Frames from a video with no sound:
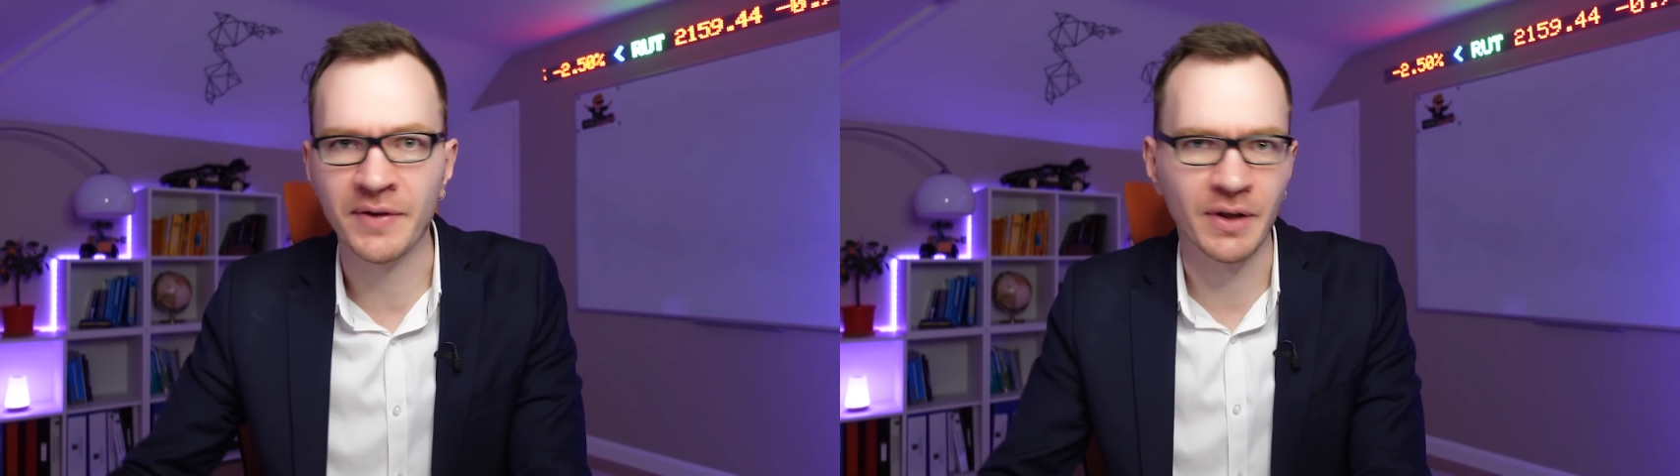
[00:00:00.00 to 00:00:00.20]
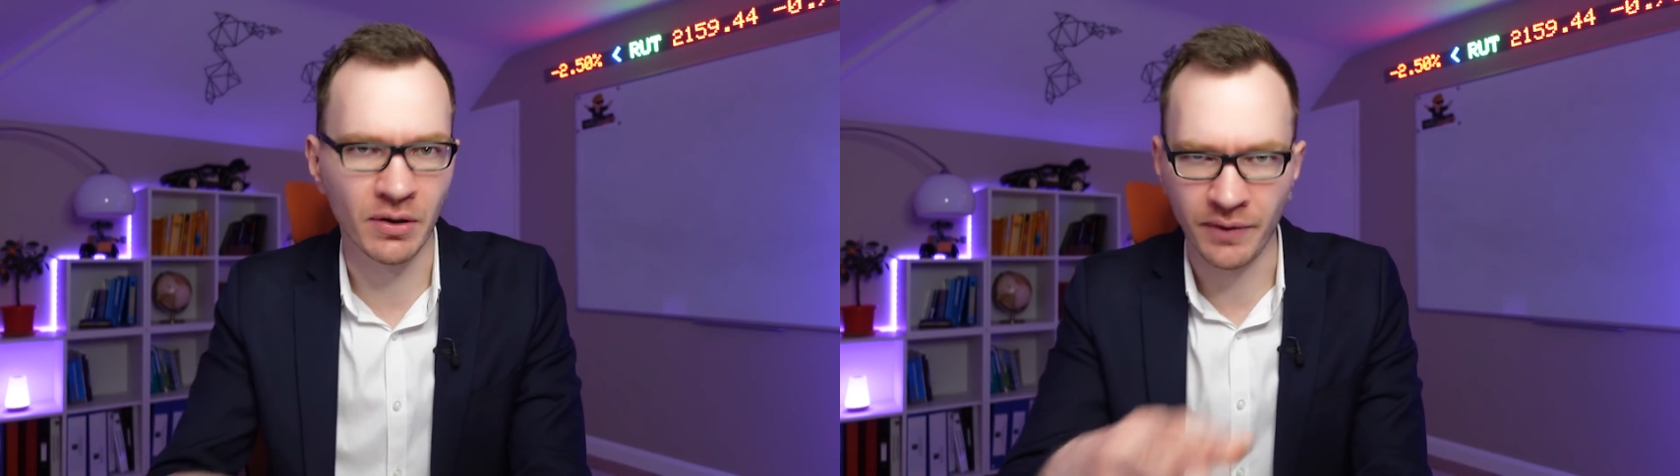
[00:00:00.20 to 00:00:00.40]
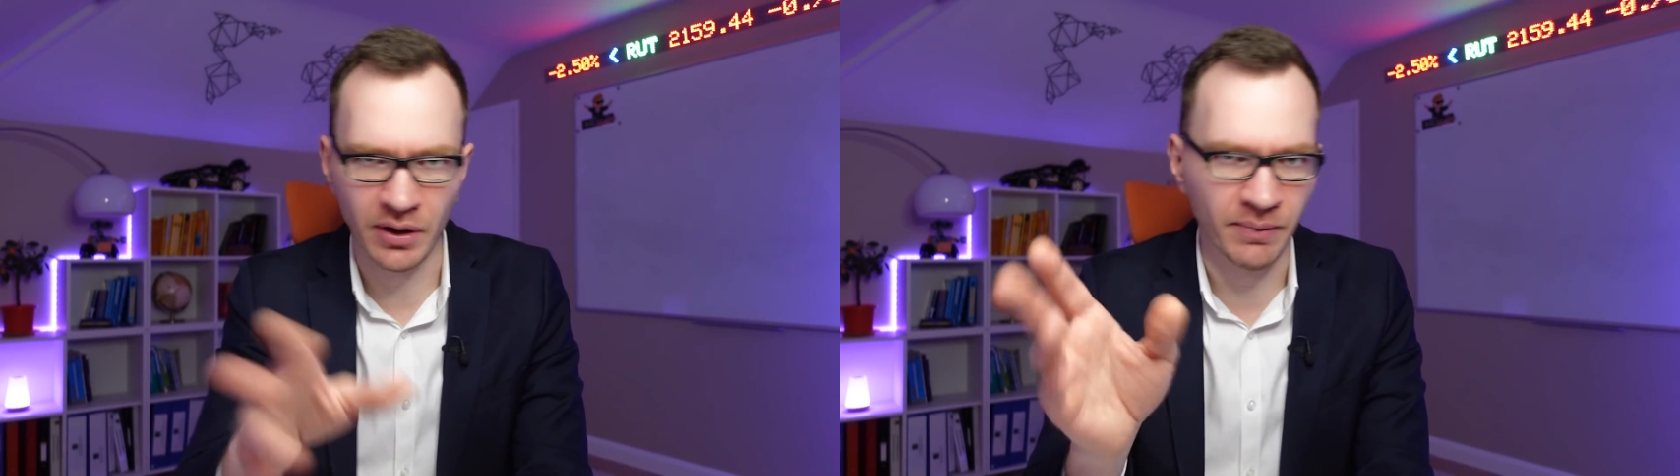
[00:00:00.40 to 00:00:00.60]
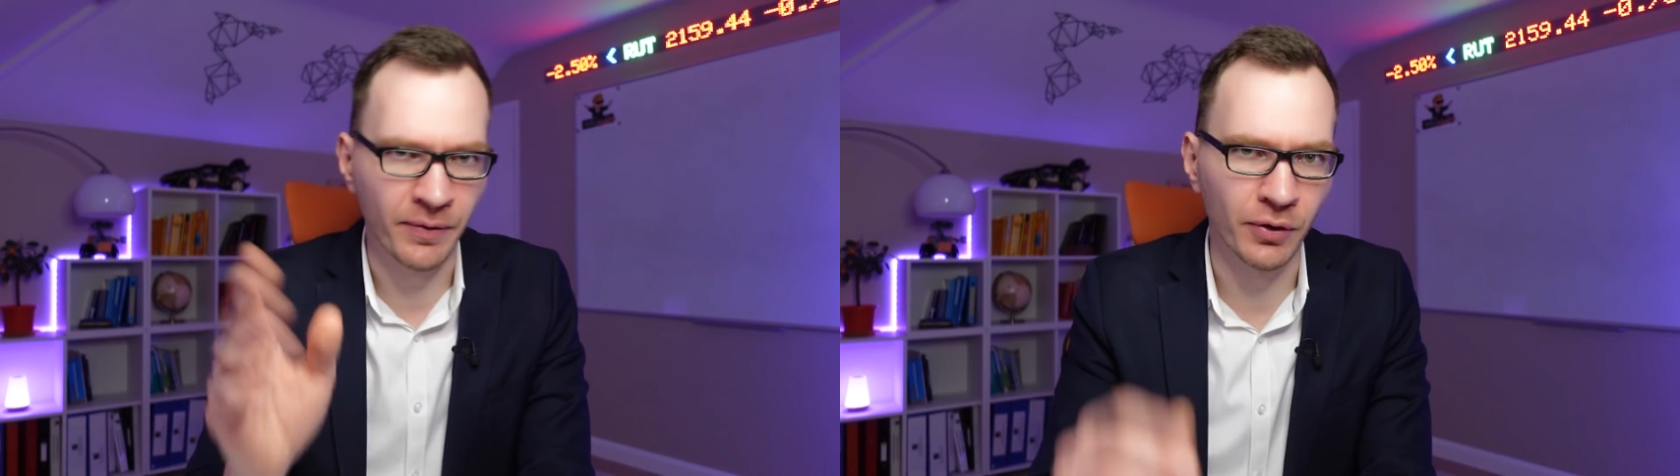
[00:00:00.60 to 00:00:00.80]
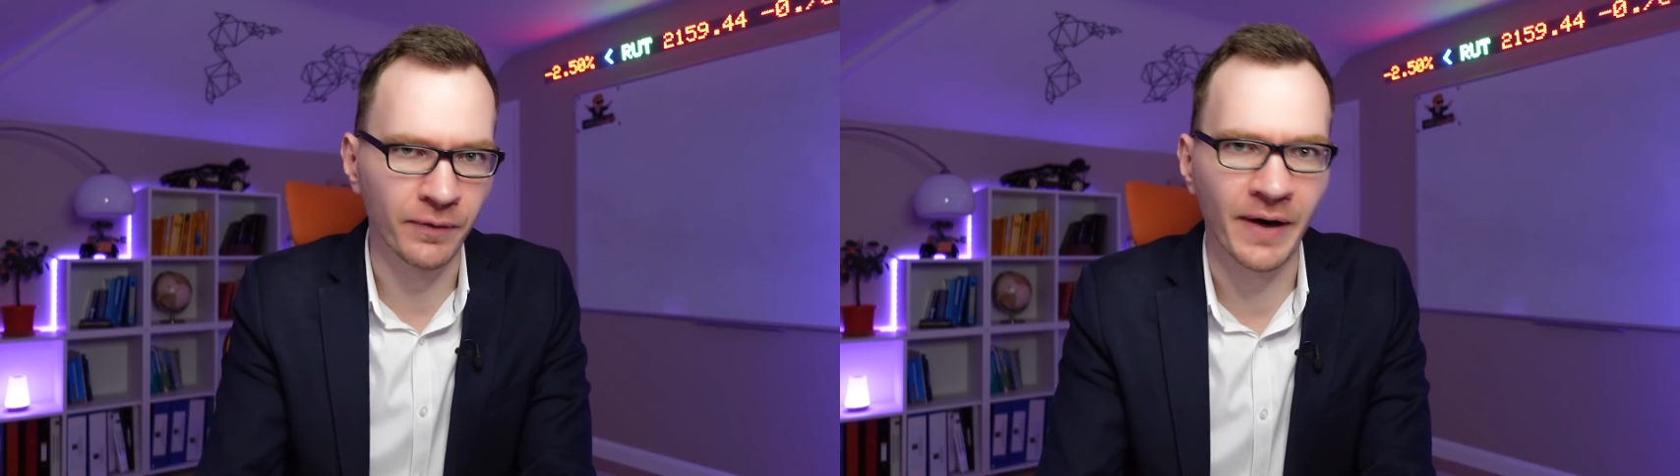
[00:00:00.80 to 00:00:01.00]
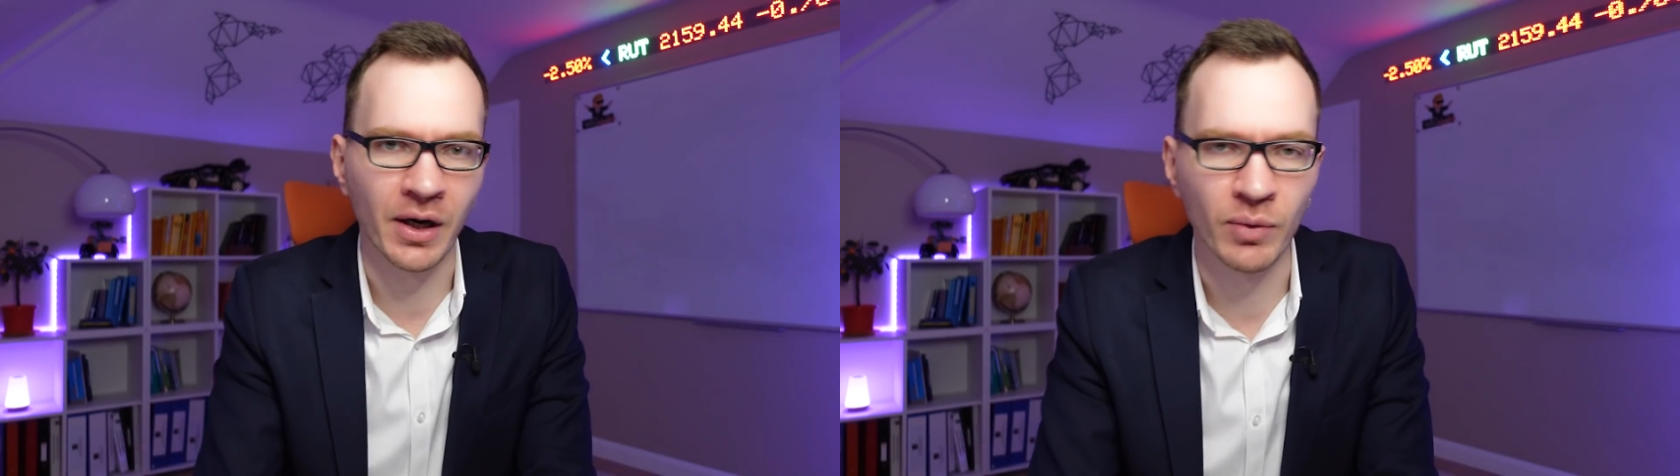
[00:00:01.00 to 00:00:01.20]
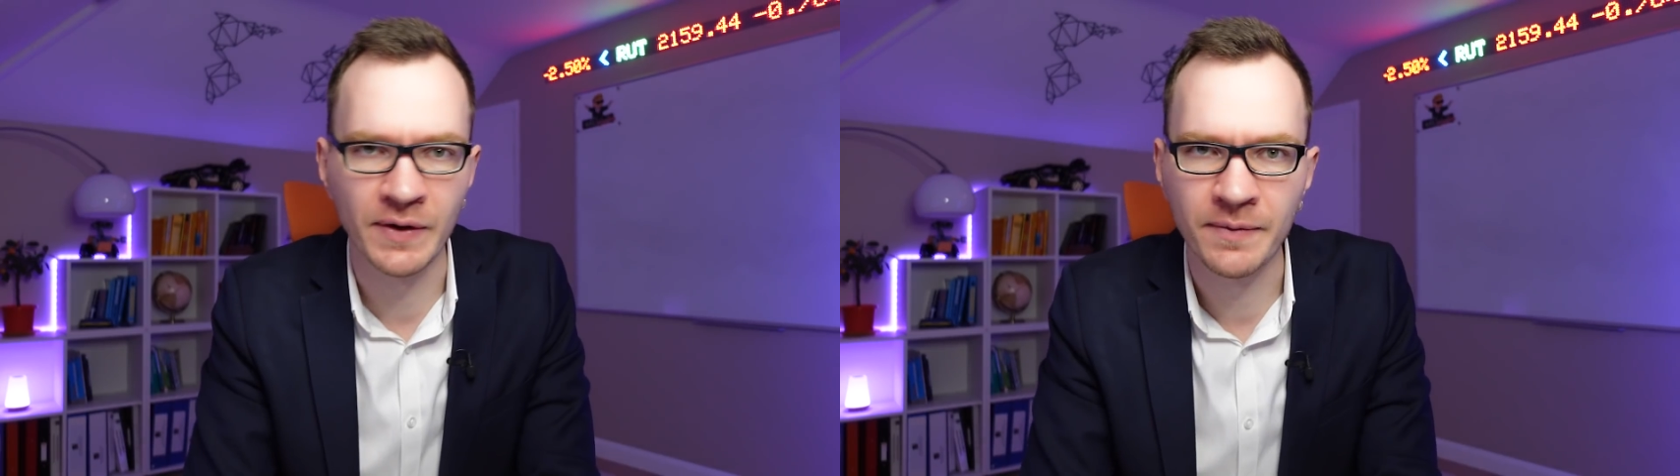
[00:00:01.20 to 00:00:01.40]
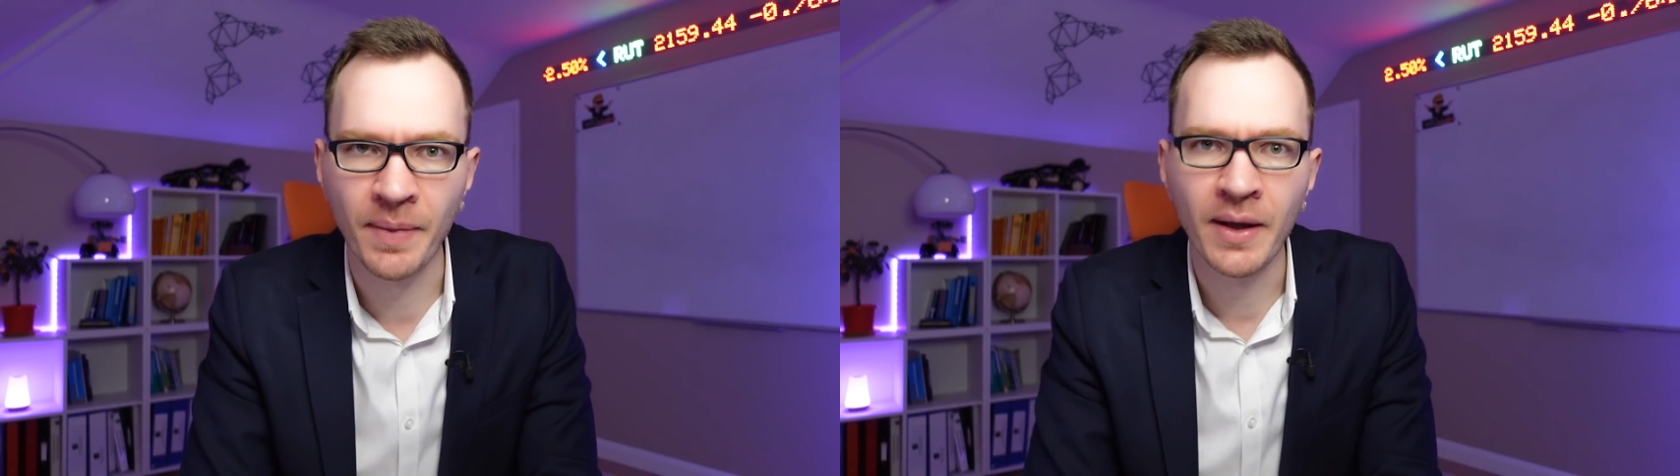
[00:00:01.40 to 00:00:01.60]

instead of the third Friday ones.